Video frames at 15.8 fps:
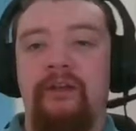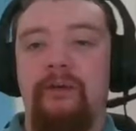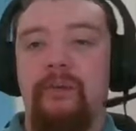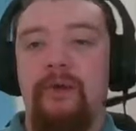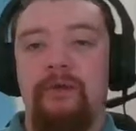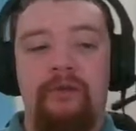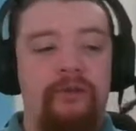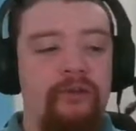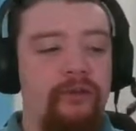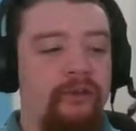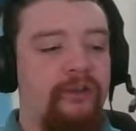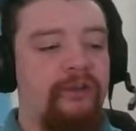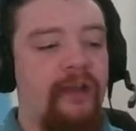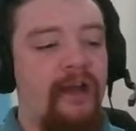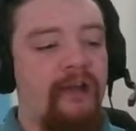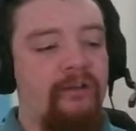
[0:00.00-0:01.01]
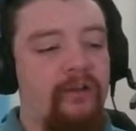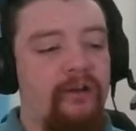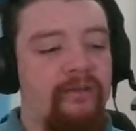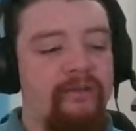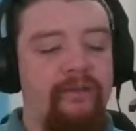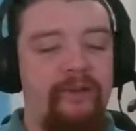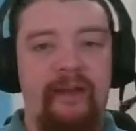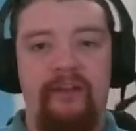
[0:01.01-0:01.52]
the one who took the title
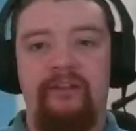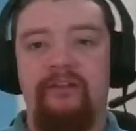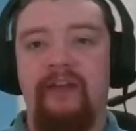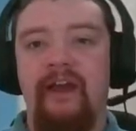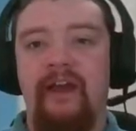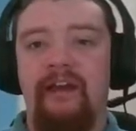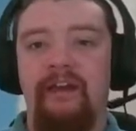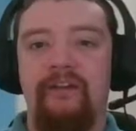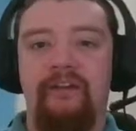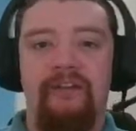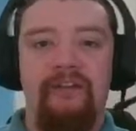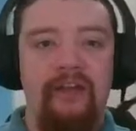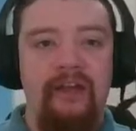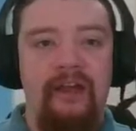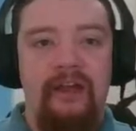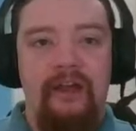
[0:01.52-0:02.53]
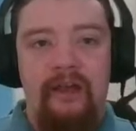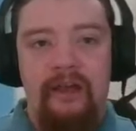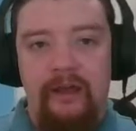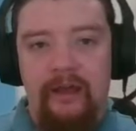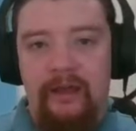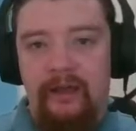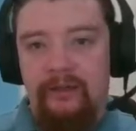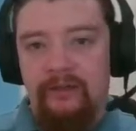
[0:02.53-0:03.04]
of Steinitz.
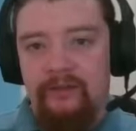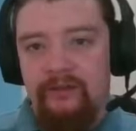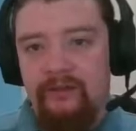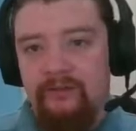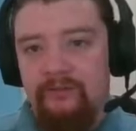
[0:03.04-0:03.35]
And